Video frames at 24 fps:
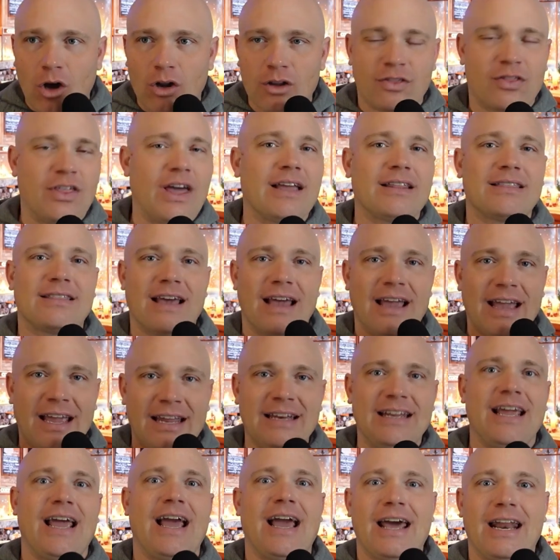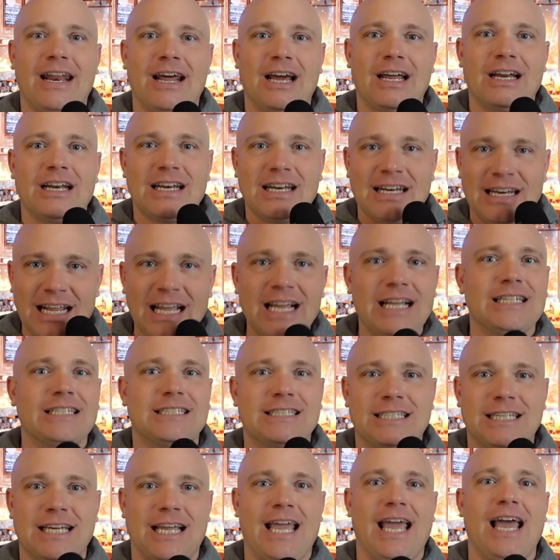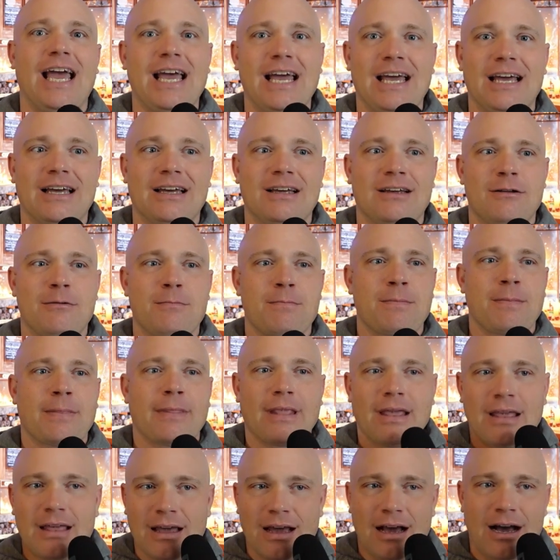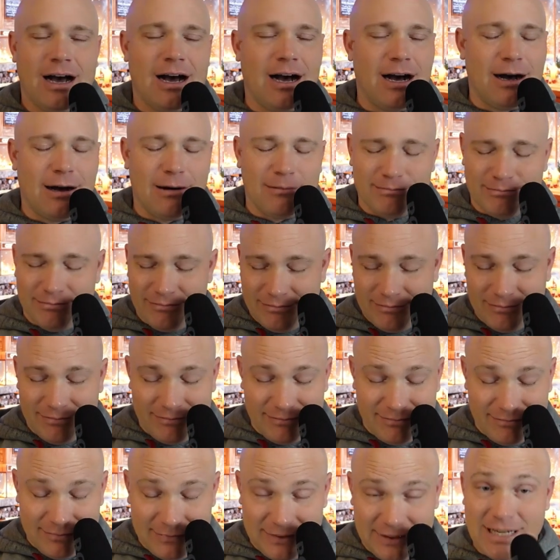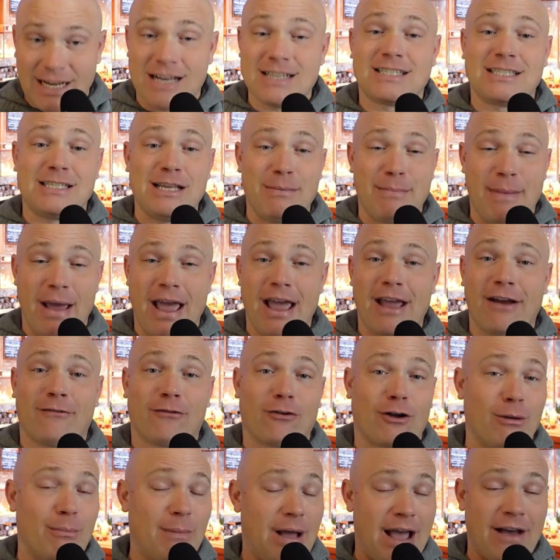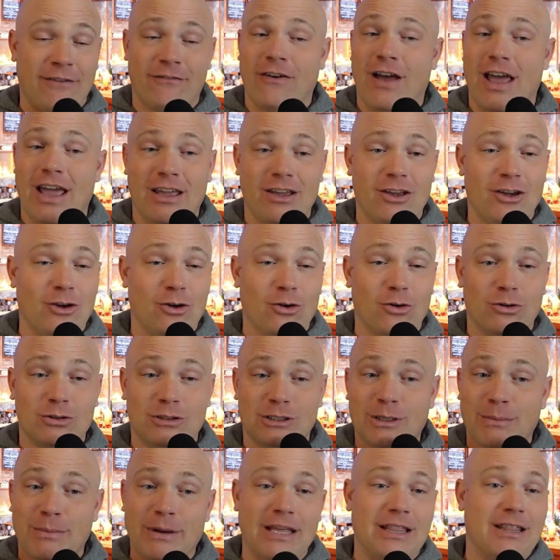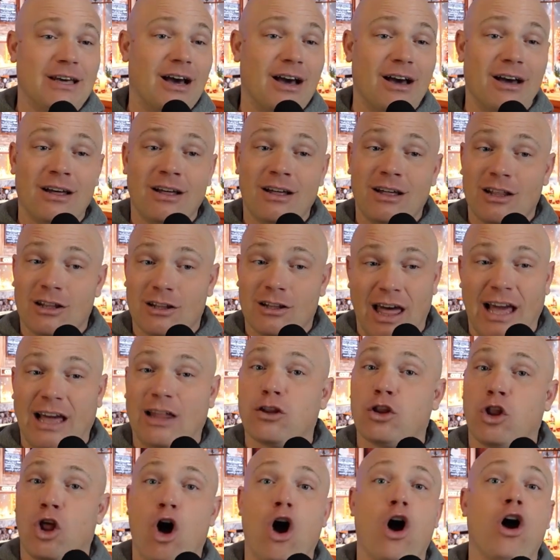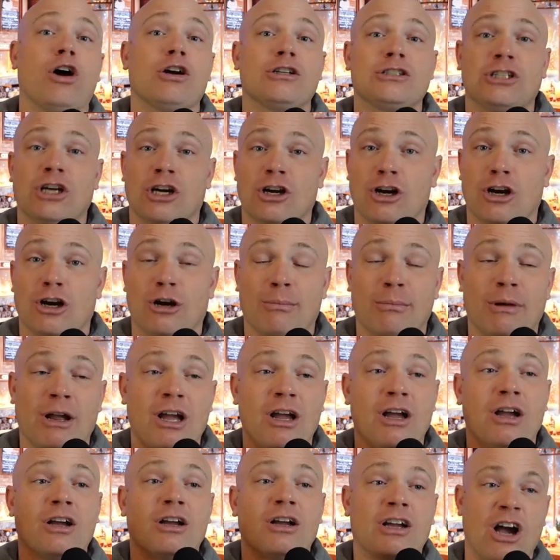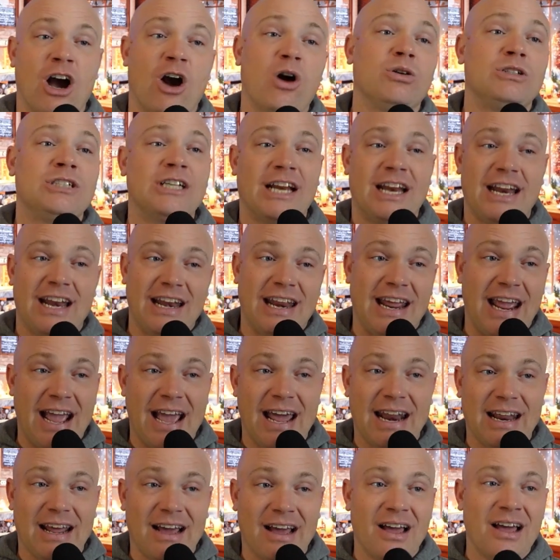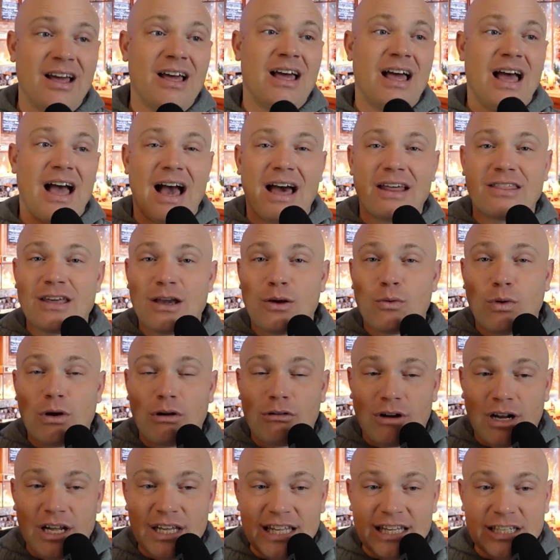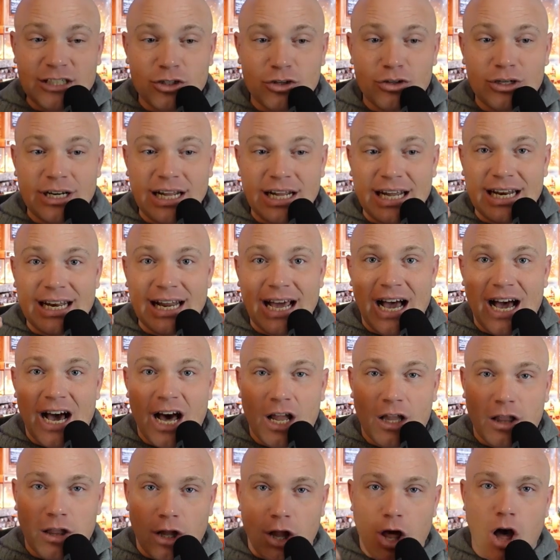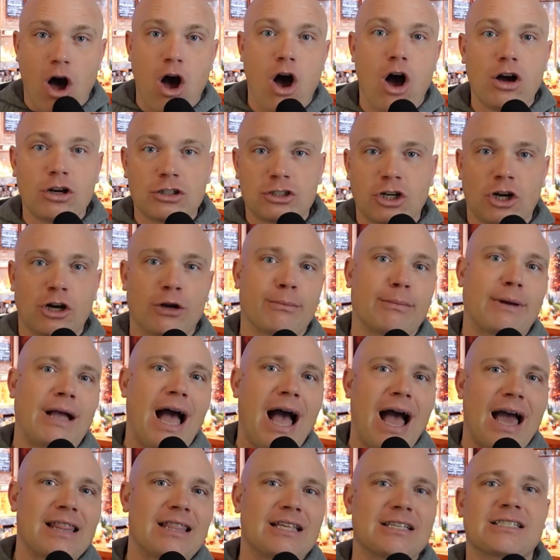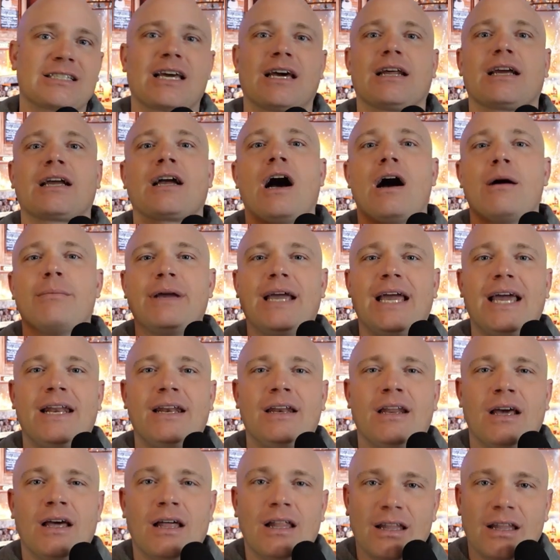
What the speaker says: think that Indiana needs to get Dusty May from FAU to be the like long-term coach at Indiana. I think we really do need a long-term guy that's going to come in